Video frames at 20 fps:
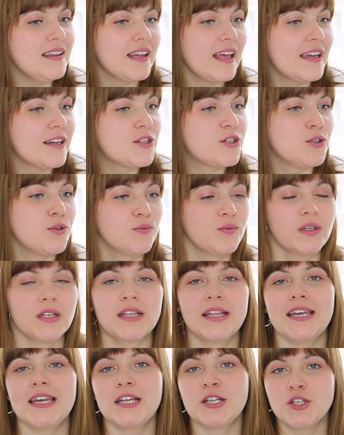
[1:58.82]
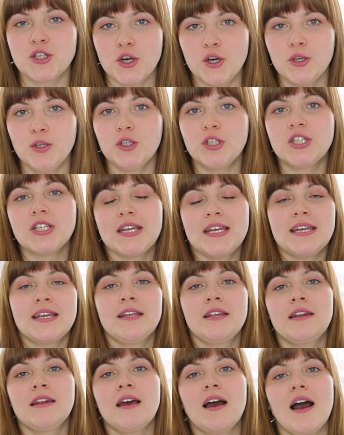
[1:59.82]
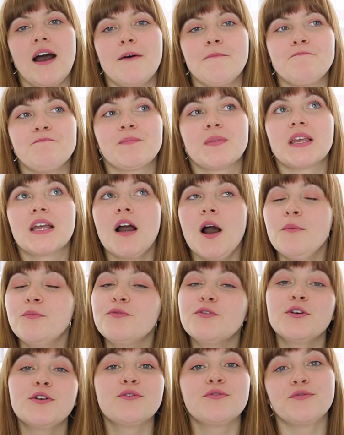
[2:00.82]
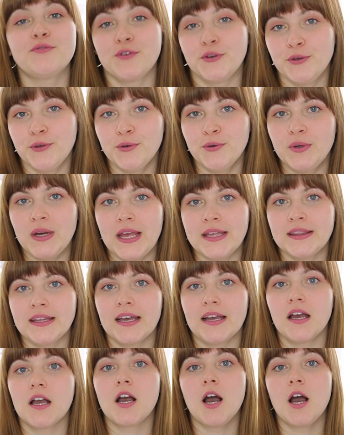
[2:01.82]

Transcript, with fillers: like to really indulge in comfort food and like a